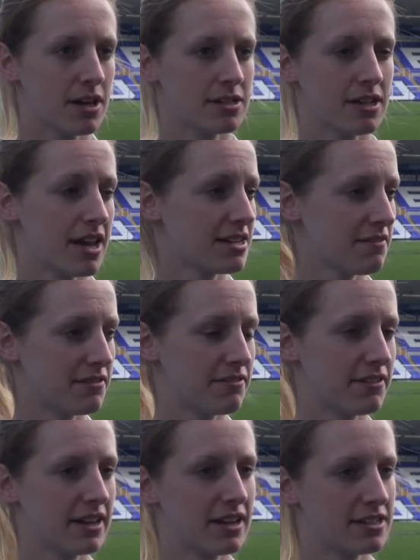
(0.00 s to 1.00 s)
So yeah, I
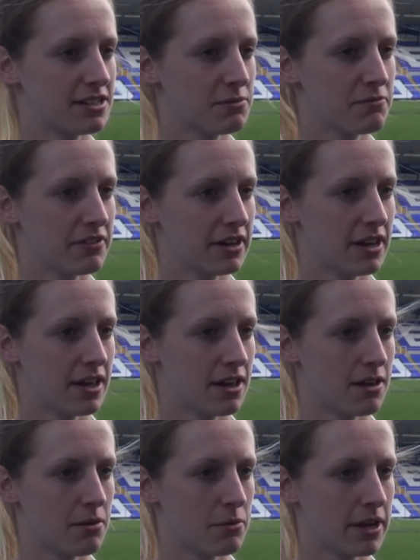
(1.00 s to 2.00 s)
definitely think it's something
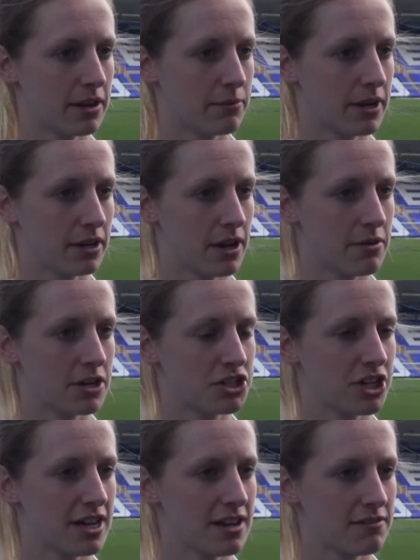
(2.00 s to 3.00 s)
that we can go and
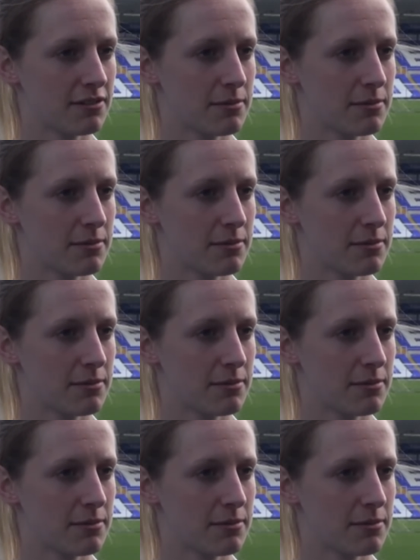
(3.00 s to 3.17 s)
achieve.